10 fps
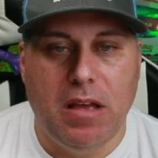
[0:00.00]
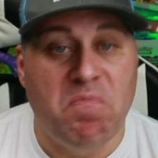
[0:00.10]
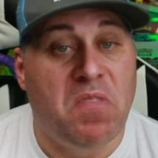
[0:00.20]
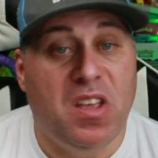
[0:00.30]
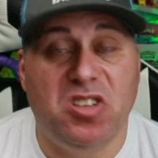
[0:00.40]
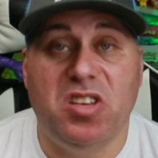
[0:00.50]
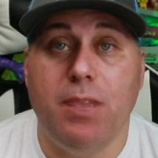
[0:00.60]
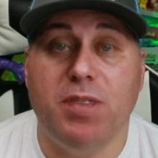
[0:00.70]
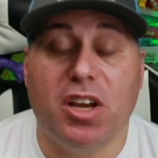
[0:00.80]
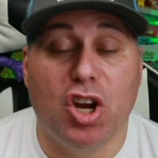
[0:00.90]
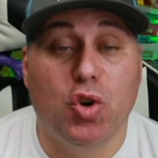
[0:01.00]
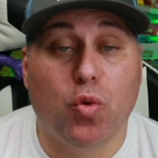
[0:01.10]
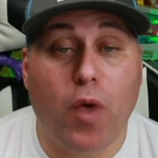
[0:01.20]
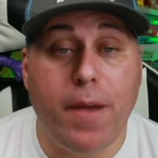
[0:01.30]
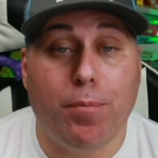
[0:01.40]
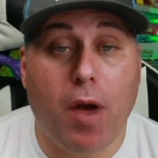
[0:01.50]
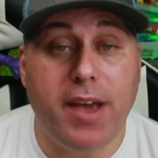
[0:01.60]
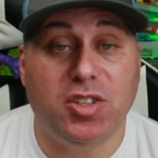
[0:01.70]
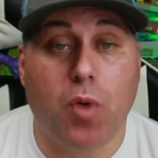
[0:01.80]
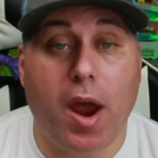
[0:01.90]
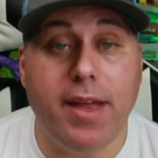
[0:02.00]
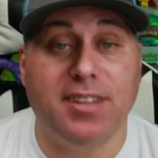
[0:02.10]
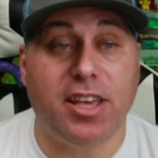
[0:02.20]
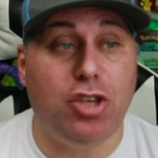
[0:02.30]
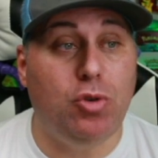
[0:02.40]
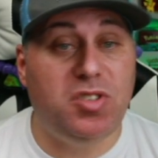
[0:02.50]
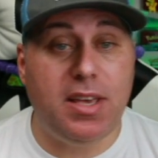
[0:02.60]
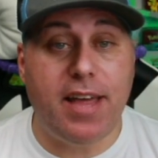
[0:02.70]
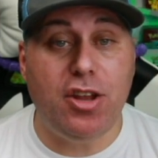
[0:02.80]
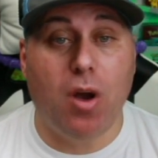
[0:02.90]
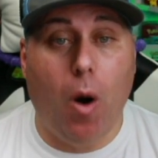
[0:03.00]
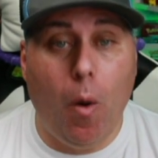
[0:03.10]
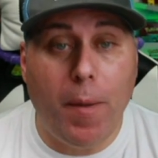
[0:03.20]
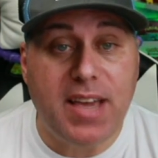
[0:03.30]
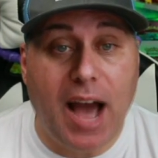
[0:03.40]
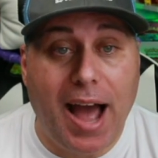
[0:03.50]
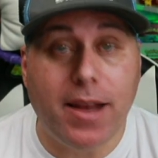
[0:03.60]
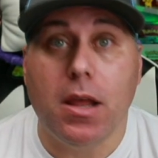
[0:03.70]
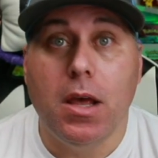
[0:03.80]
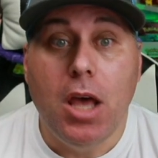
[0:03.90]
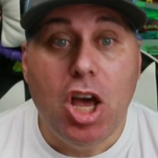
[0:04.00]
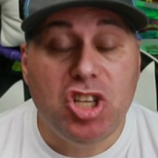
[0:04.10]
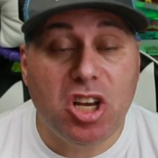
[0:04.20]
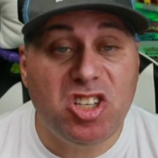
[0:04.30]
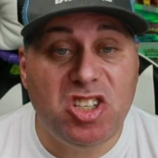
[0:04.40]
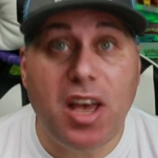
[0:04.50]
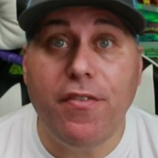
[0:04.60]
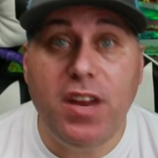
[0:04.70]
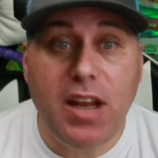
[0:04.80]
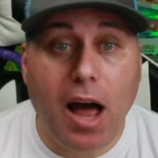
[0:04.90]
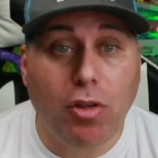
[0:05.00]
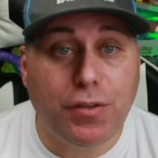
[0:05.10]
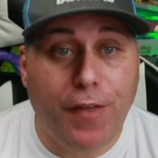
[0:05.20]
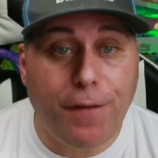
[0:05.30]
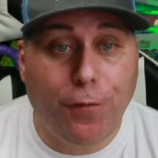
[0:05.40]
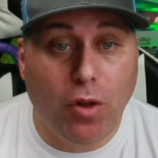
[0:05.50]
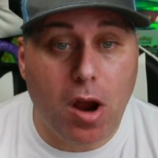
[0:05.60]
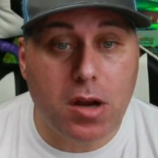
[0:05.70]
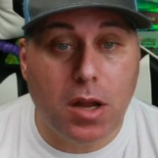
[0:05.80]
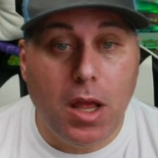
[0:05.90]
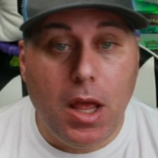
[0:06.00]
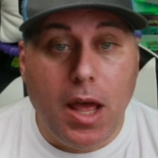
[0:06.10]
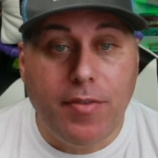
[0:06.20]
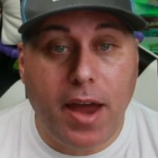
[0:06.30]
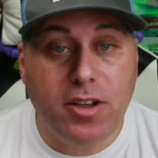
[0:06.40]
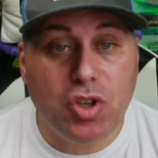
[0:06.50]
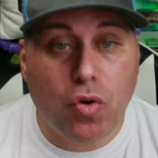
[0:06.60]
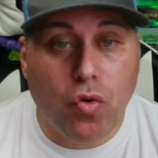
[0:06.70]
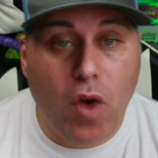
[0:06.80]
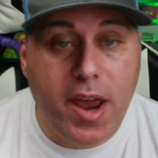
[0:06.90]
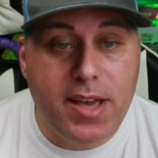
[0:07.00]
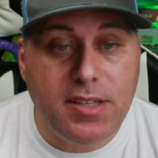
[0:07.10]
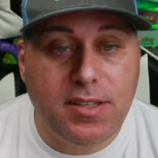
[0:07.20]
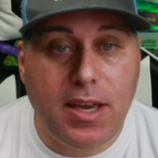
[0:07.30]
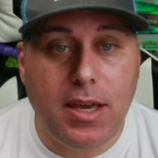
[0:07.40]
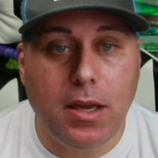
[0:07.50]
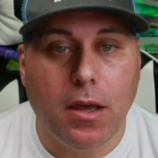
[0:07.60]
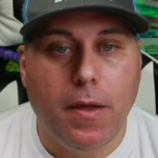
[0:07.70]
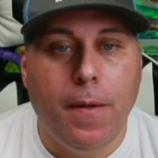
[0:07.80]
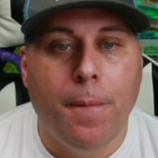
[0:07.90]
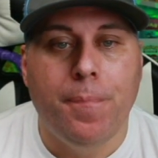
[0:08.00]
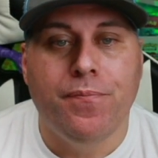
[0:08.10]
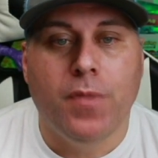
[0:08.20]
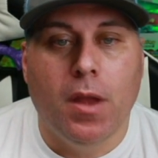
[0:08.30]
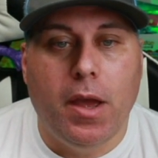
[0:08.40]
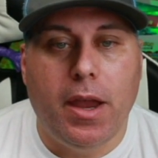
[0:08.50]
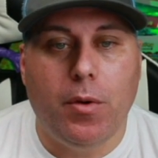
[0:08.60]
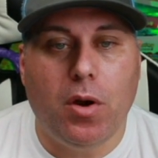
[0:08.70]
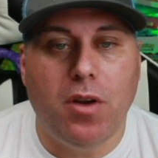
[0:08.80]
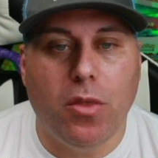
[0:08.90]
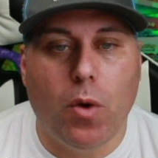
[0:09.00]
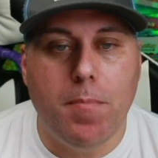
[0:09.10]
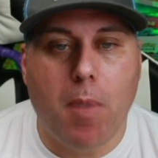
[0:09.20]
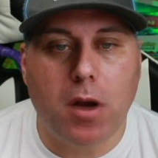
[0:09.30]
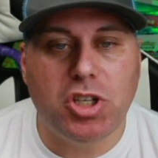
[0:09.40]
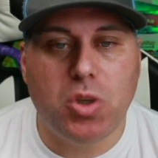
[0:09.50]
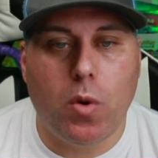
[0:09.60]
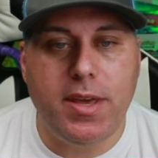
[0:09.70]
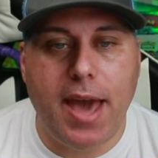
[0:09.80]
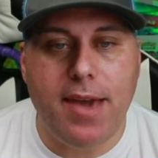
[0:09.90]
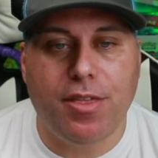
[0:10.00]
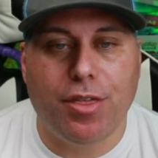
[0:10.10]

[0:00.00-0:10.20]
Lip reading: Seems like a great price, right? It's like you see that and you go, oh my God, just $70 for that full art. That is crazy. Here we go, another one, March 28th.